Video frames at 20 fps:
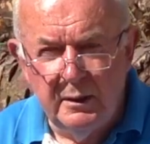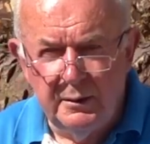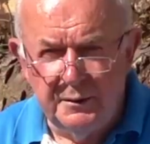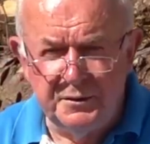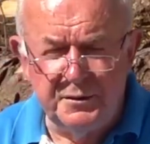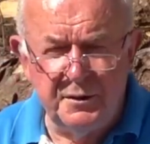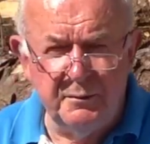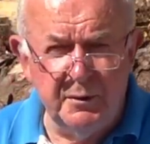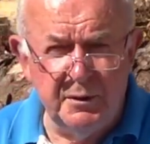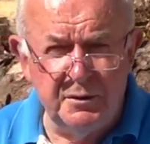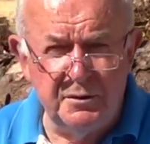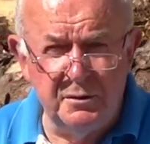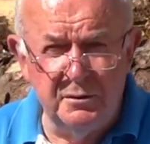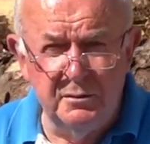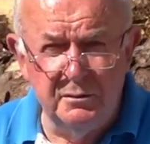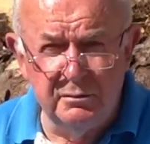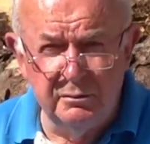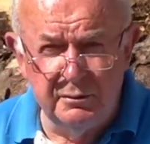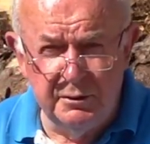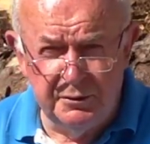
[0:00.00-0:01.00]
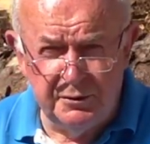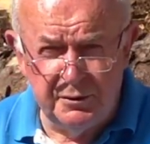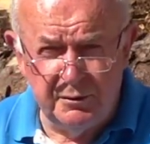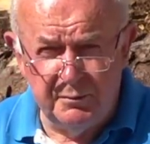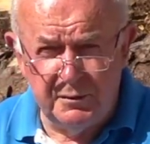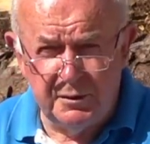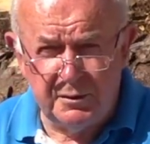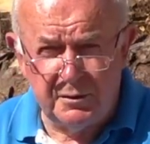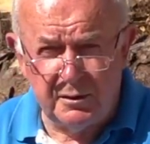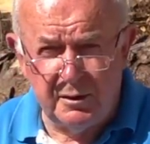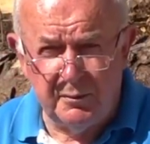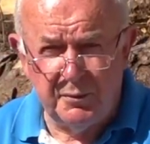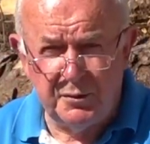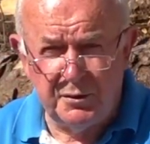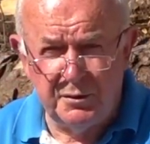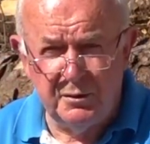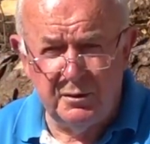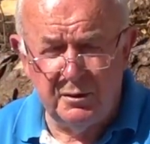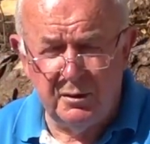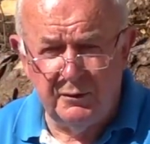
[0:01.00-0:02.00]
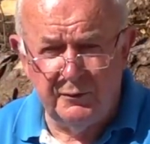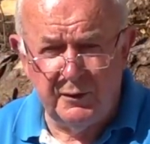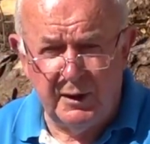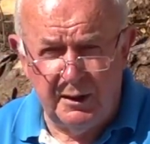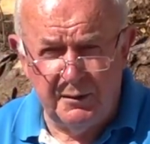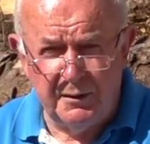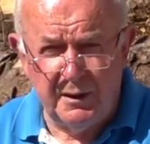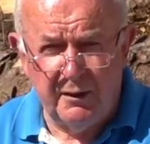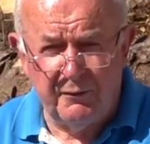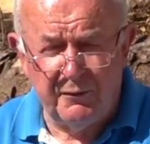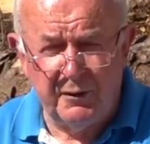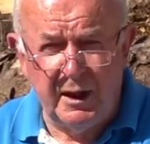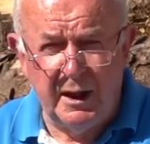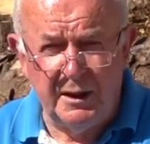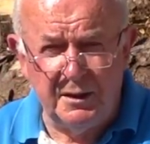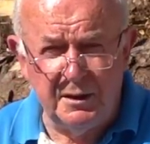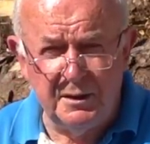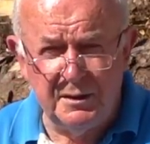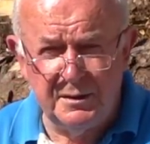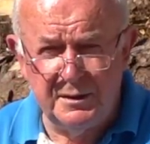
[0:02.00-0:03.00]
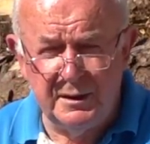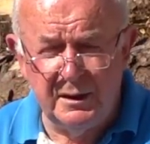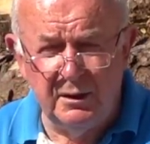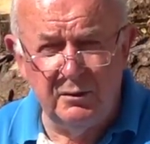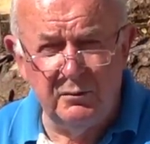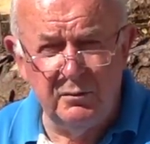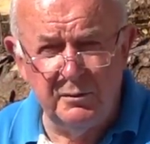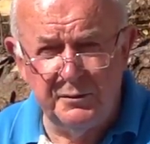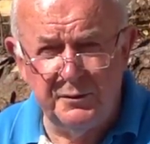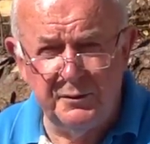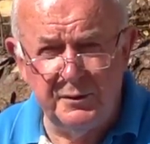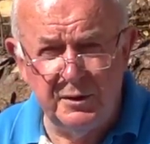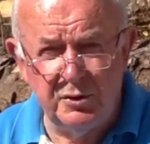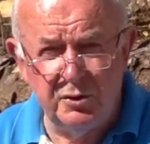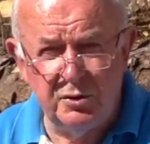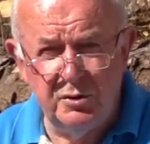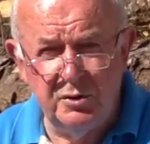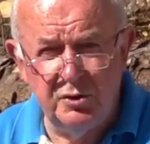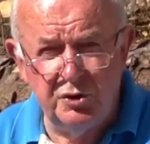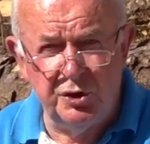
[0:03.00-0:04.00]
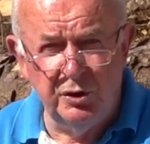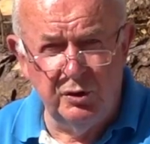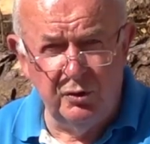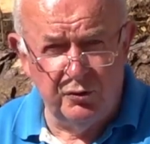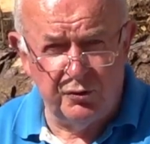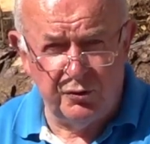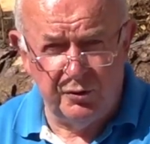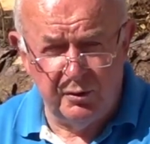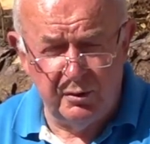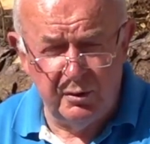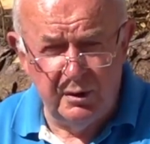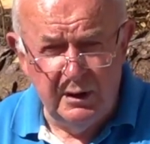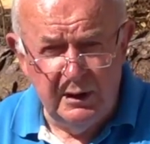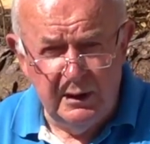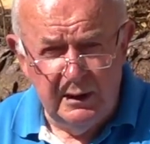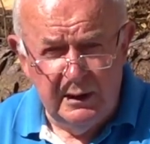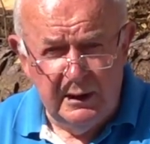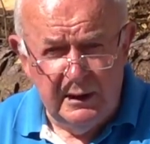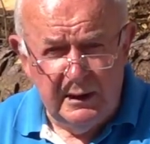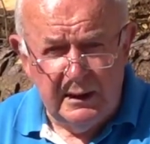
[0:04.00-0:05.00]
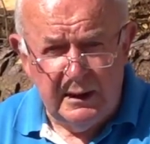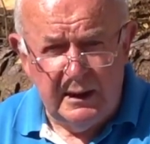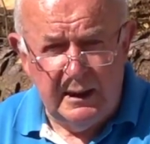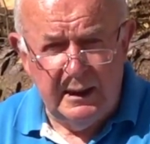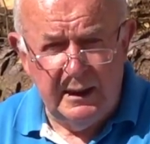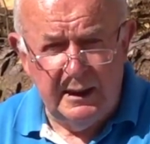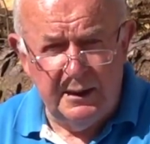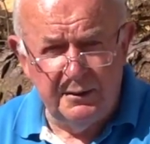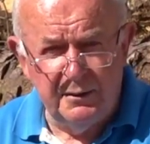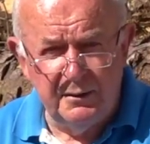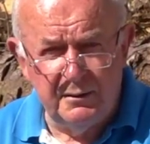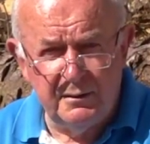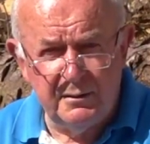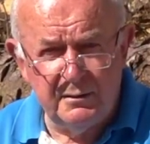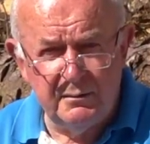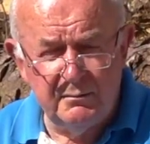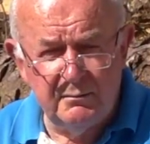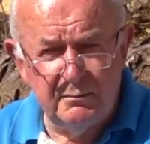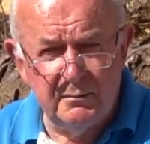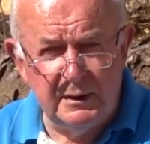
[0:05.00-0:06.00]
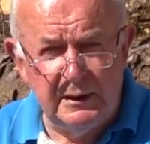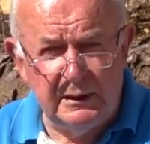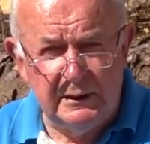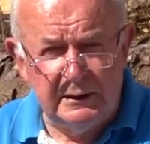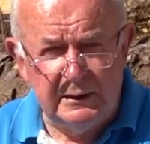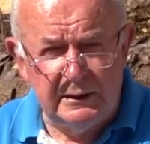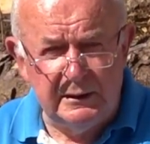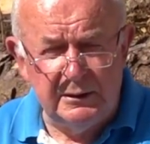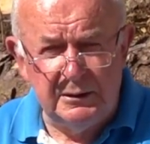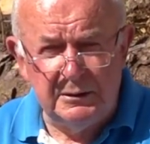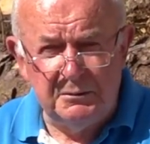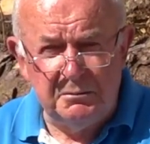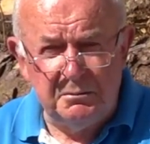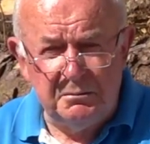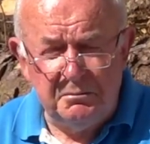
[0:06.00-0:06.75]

There's the most gruesome description of how the Afghanis dealt with the children and uh,